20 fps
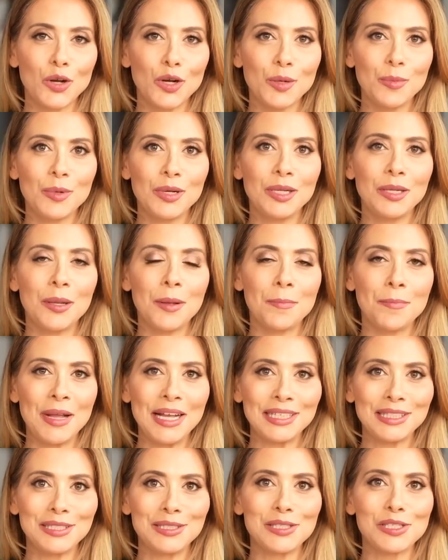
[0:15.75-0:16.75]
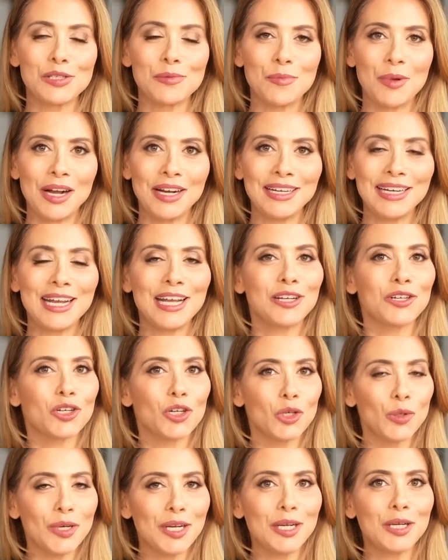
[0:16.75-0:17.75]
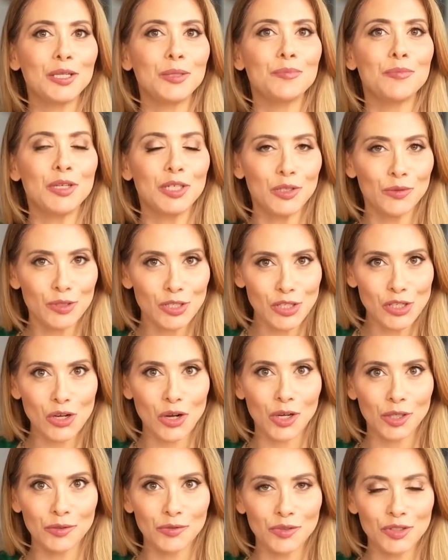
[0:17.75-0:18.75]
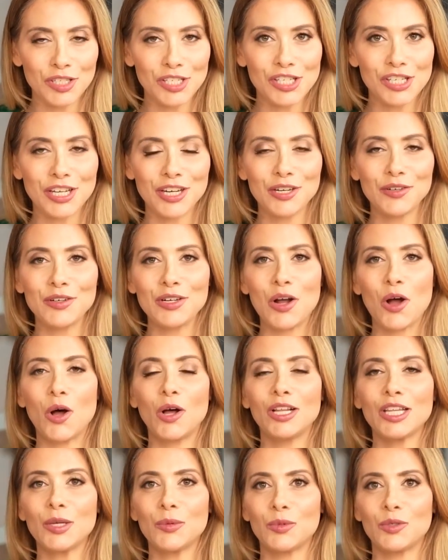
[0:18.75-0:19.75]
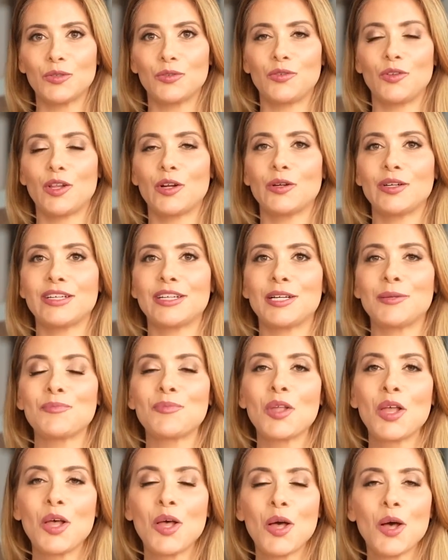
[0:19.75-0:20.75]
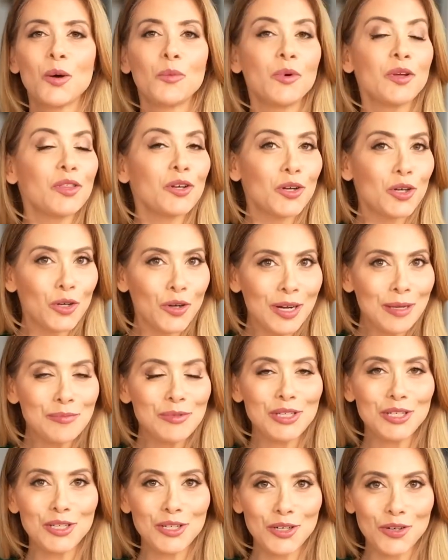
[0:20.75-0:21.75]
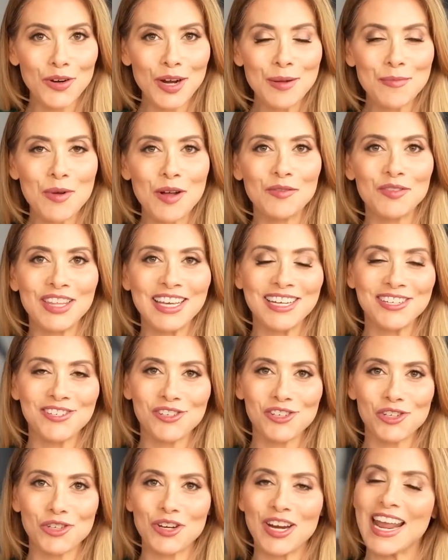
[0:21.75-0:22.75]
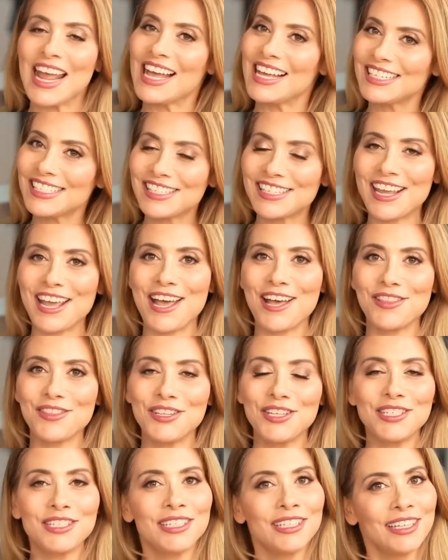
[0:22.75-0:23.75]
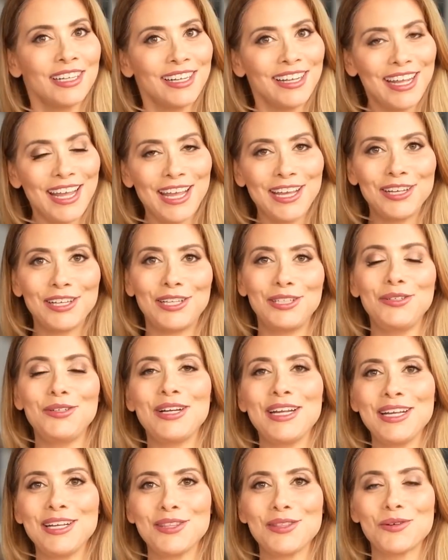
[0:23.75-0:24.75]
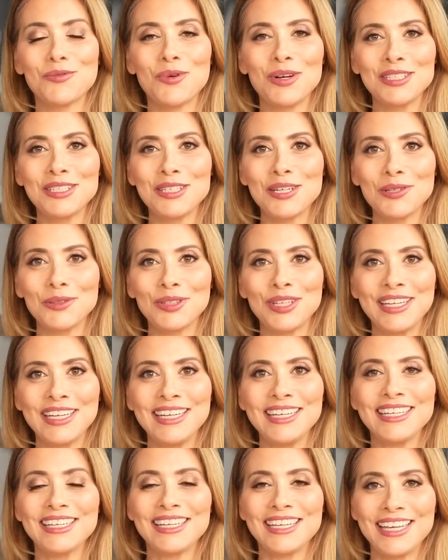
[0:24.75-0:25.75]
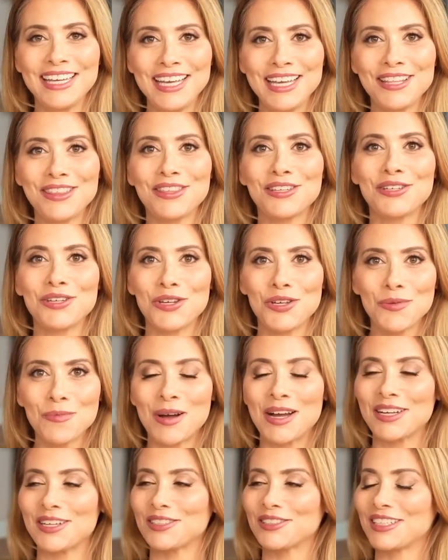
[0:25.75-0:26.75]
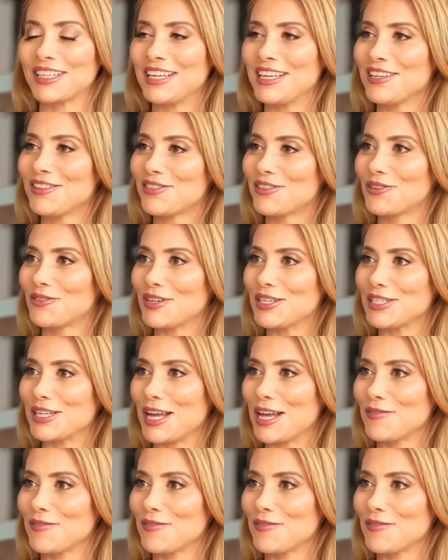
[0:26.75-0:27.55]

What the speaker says: Global Metals, Mining and Critical Minerals Conference here in Hollywood, Florida, where the creme de la creme of the industry has gathered, including the one and only Keith Neumeyer. Keith, great